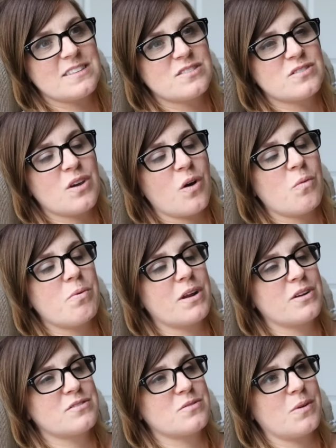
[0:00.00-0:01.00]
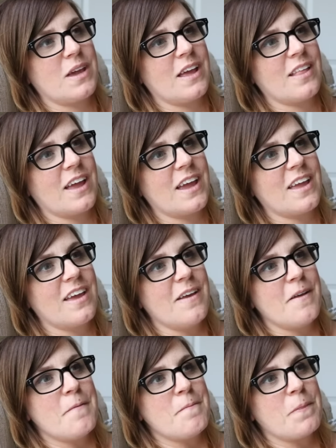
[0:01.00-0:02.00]
It's so bittersweet. Like,
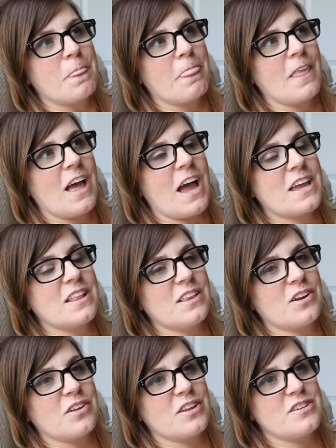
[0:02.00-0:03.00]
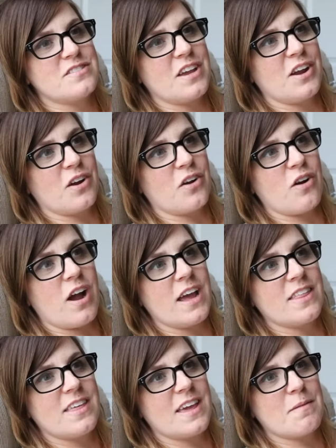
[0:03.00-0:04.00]
I could literally just sit here and
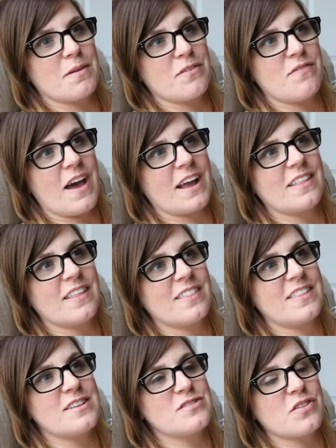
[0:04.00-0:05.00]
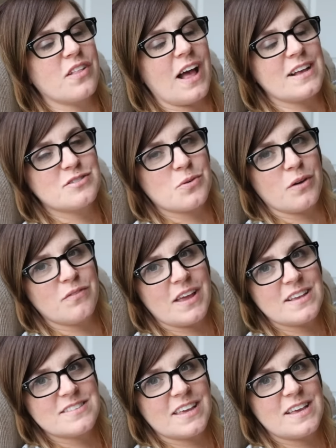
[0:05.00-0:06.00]
cry thinking about the fact that these are the last 12
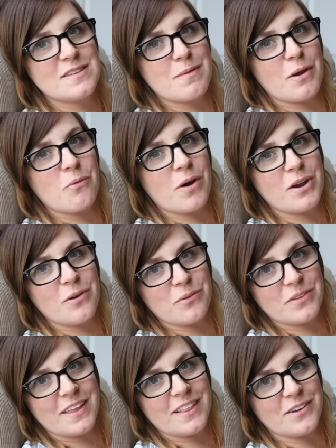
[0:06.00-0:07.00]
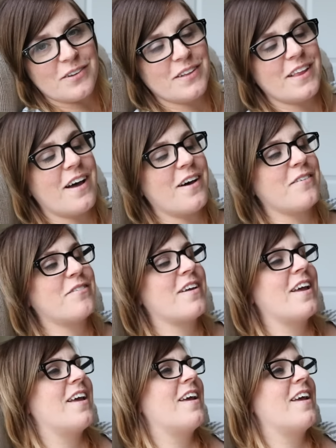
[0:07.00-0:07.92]
days that he's my one and only little love.